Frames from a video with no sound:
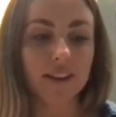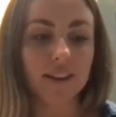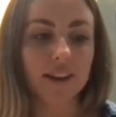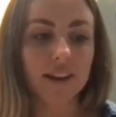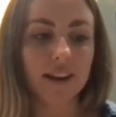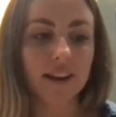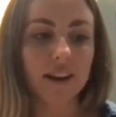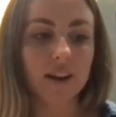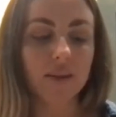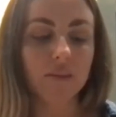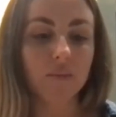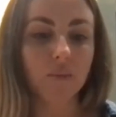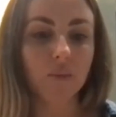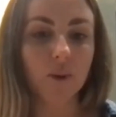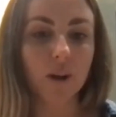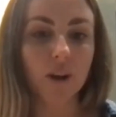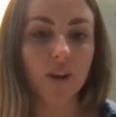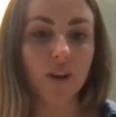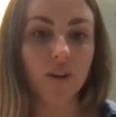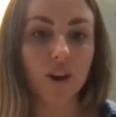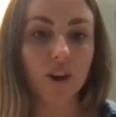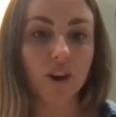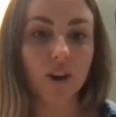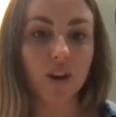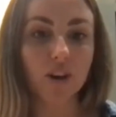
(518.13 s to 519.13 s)
One of
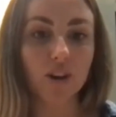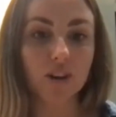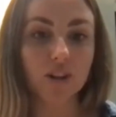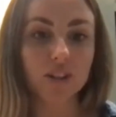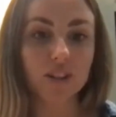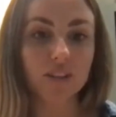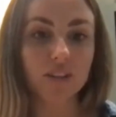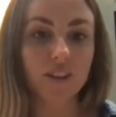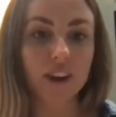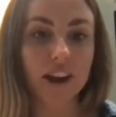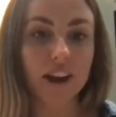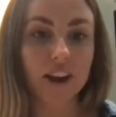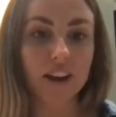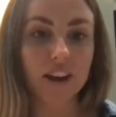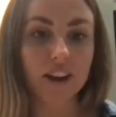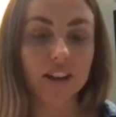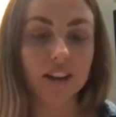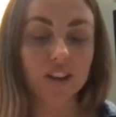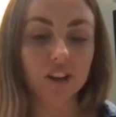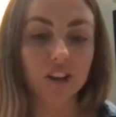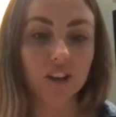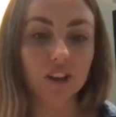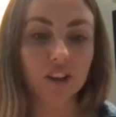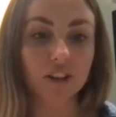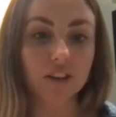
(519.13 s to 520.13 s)
our girls I've hired
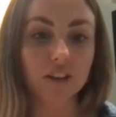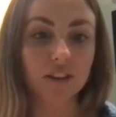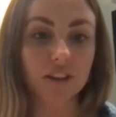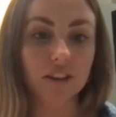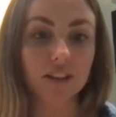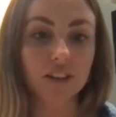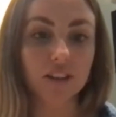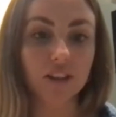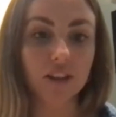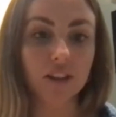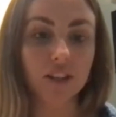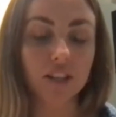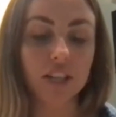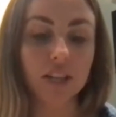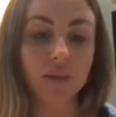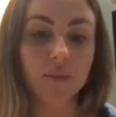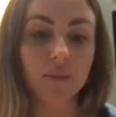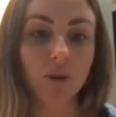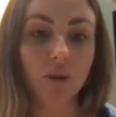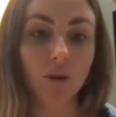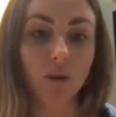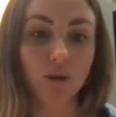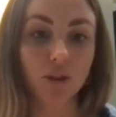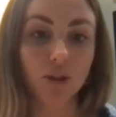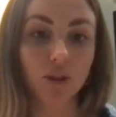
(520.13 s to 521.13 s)
as our team
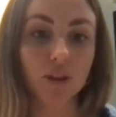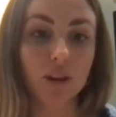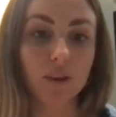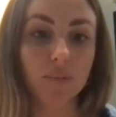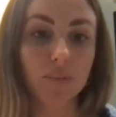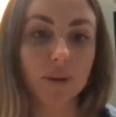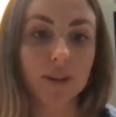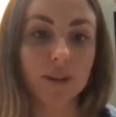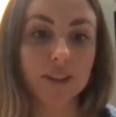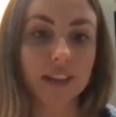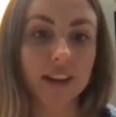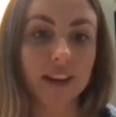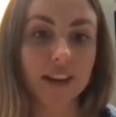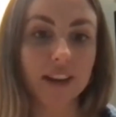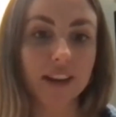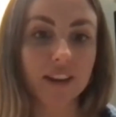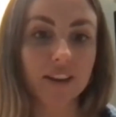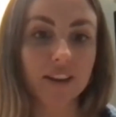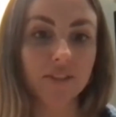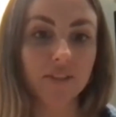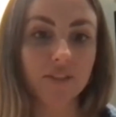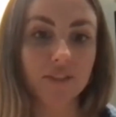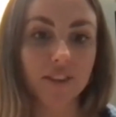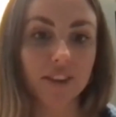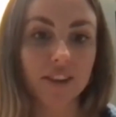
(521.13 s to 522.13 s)
culture
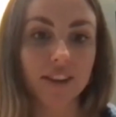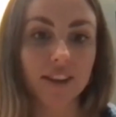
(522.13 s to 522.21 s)
representative,